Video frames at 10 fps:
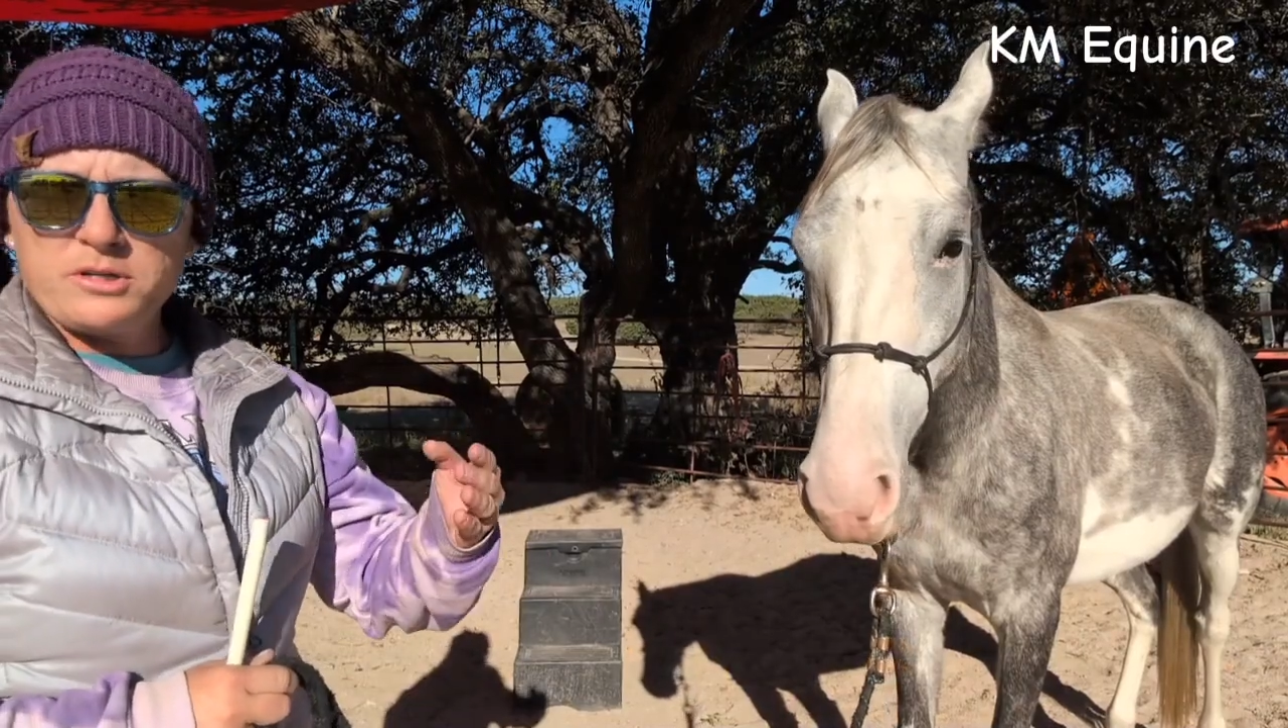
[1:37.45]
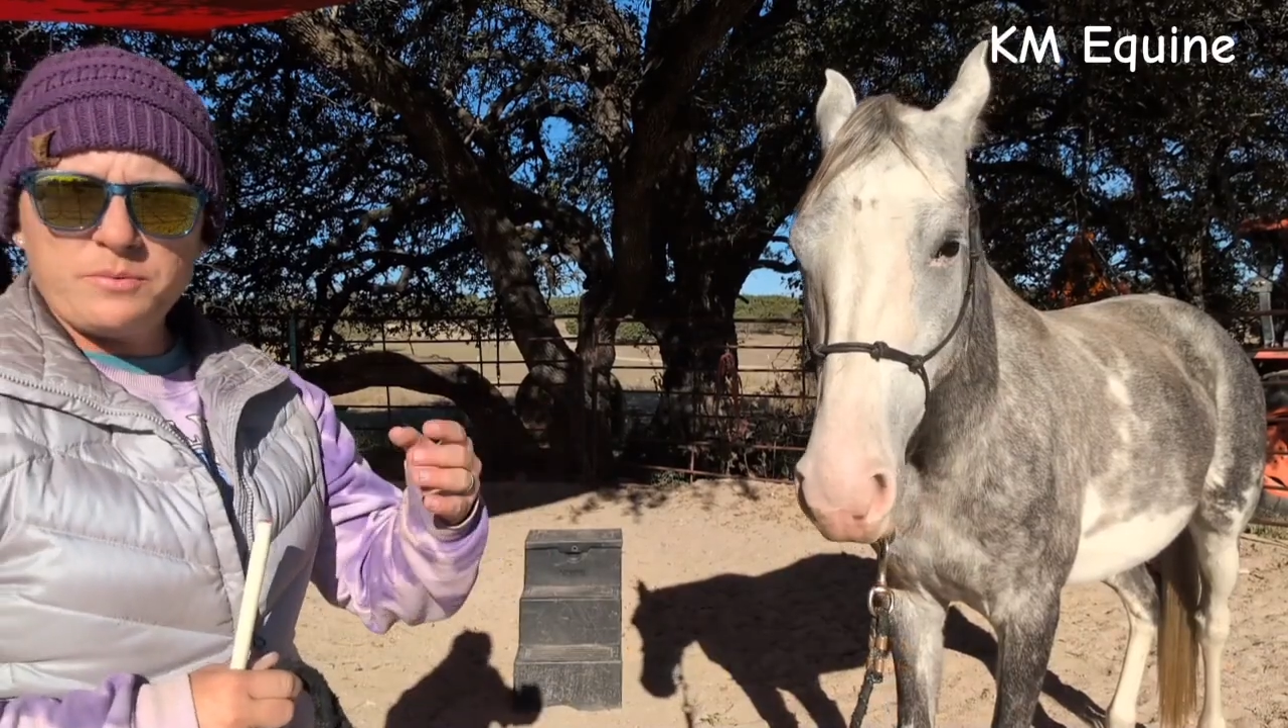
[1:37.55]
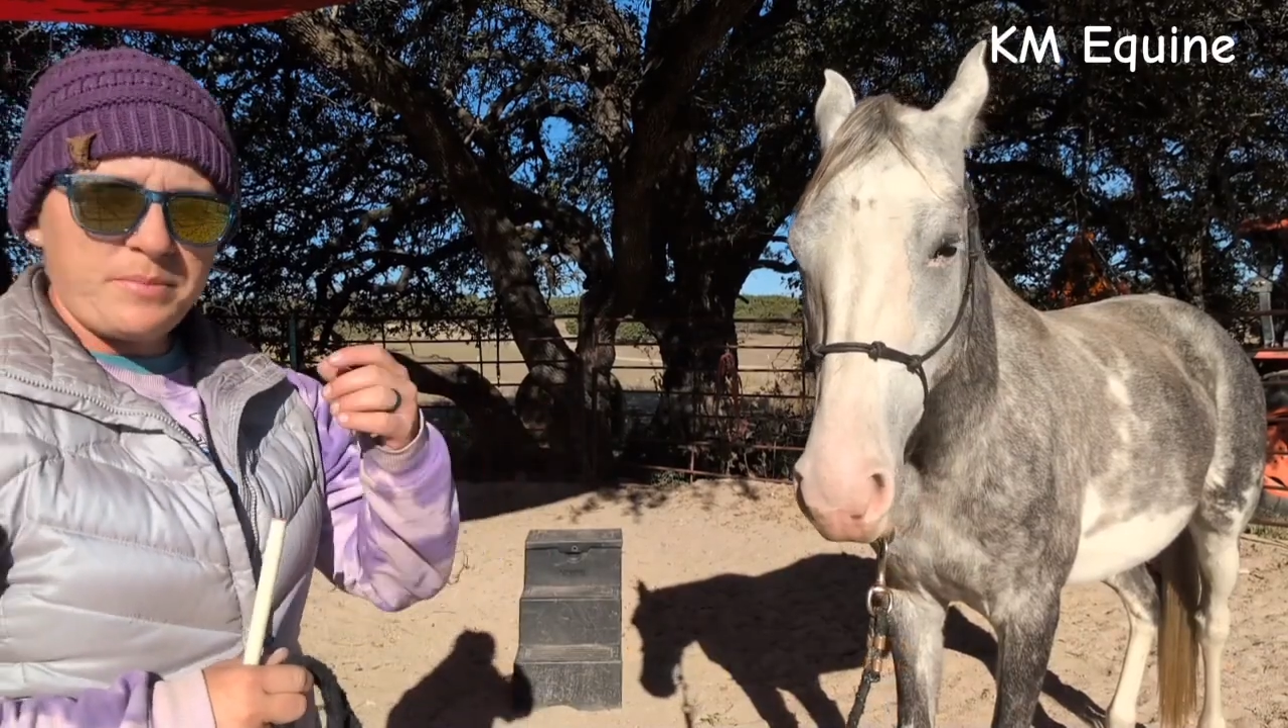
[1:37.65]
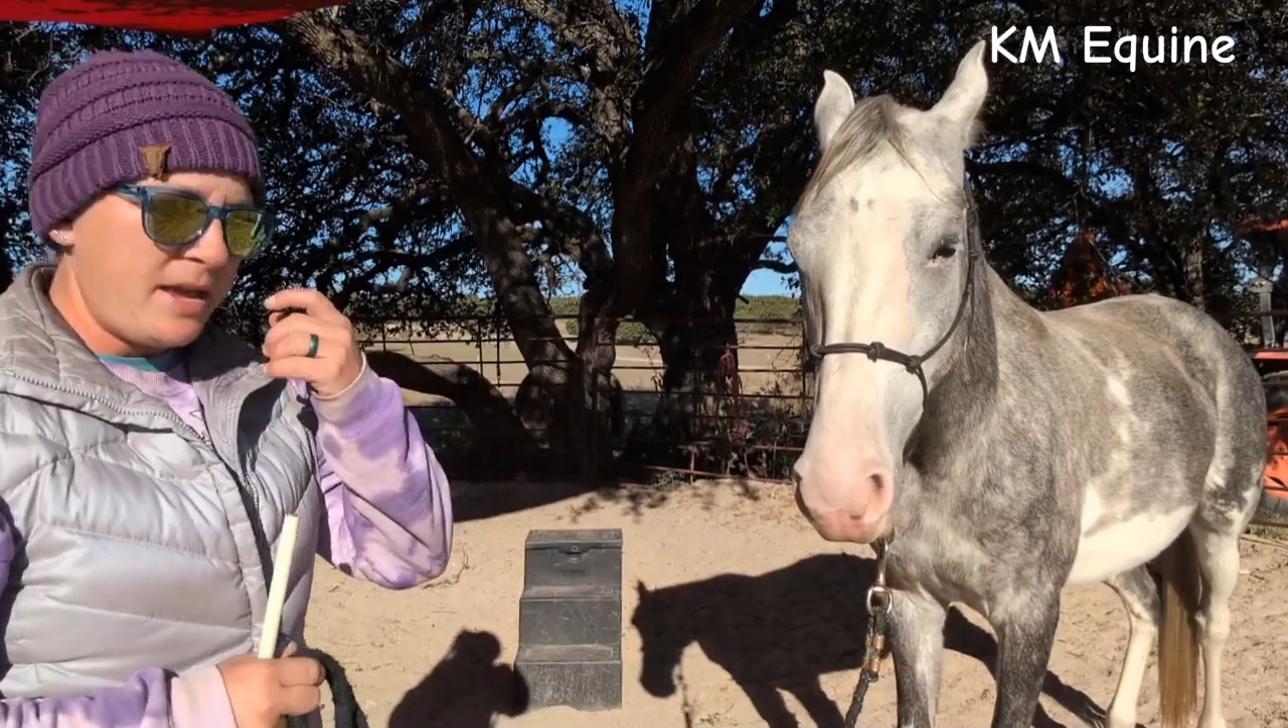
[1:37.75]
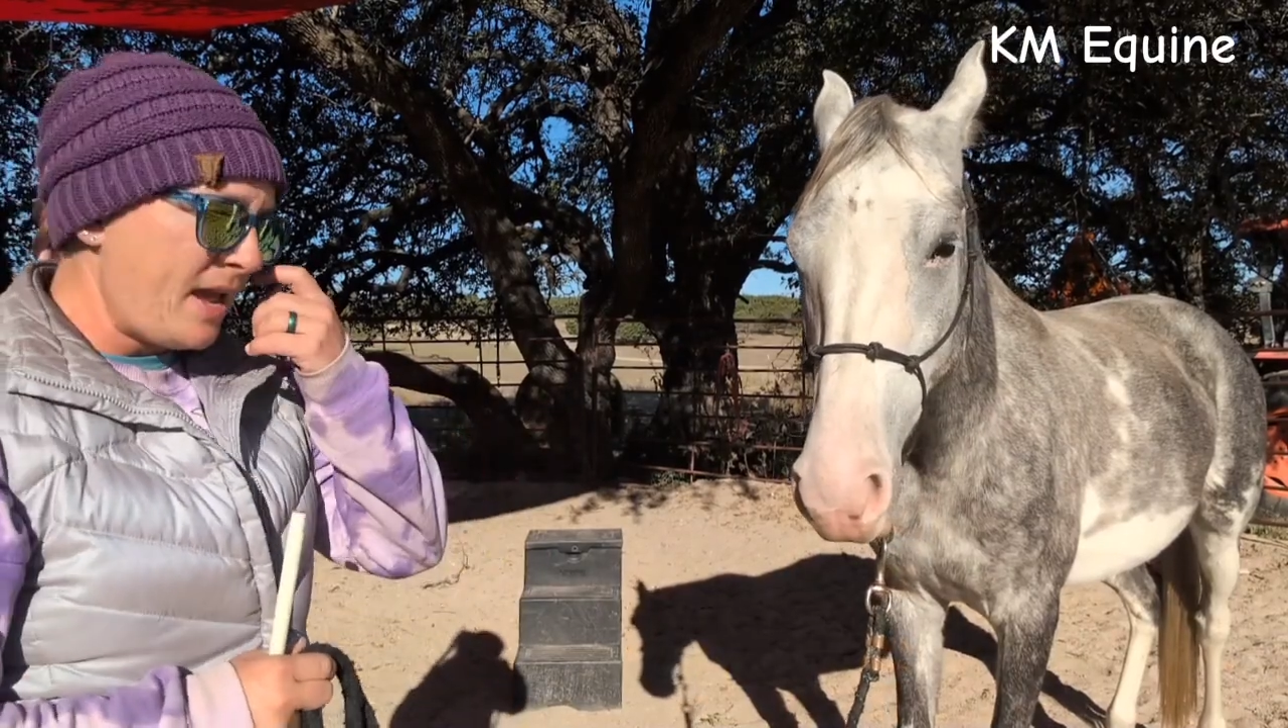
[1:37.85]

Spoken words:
to being